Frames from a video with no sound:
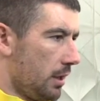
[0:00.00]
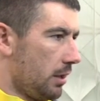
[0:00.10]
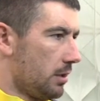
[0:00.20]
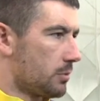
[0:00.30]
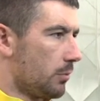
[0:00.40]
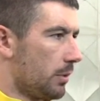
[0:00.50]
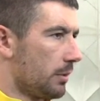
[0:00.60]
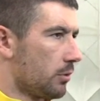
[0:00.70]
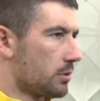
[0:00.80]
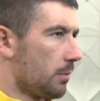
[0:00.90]
in this
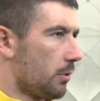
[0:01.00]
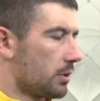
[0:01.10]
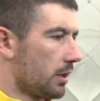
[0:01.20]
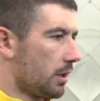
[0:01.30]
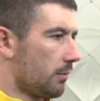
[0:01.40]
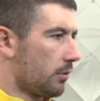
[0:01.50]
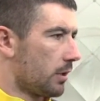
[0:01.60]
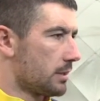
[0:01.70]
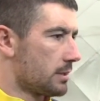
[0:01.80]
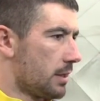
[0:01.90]
moment most important game
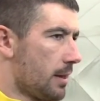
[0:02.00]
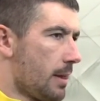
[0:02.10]
for us.